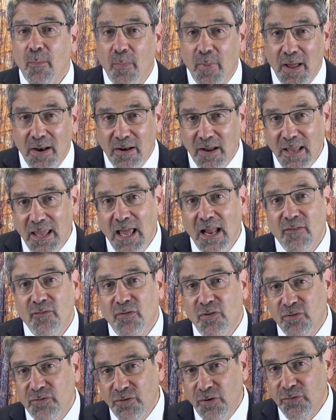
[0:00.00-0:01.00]
but again,
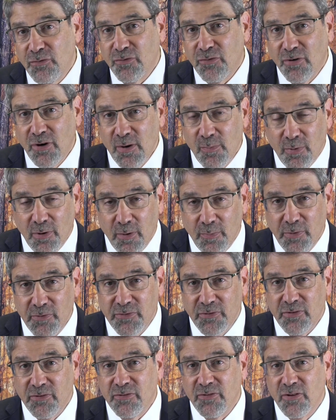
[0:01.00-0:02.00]
for Social Security
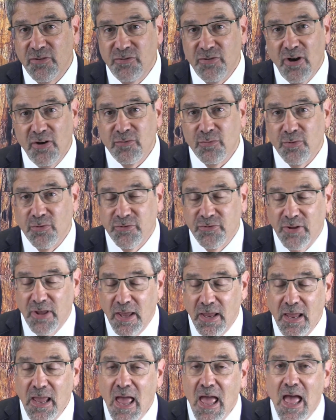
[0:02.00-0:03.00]
purposes, the judge will
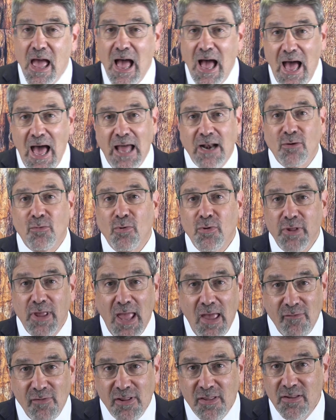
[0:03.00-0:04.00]
say, I don't
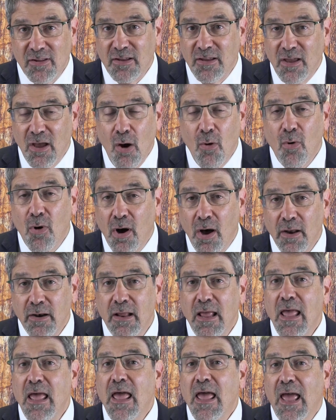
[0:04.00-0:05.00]
really have anything to go
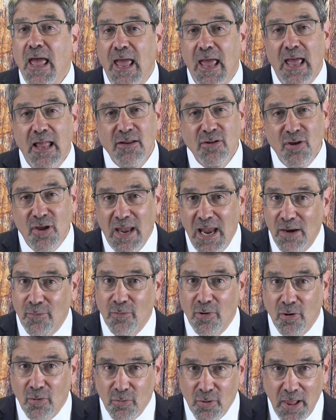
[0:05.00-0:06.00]
on, and you
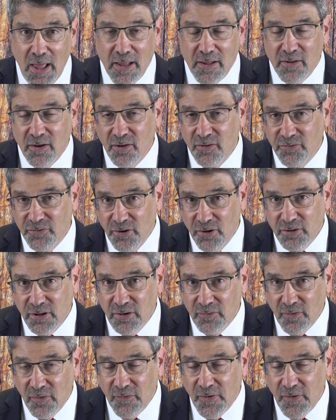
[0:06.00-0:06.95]
can't really rely on the consultative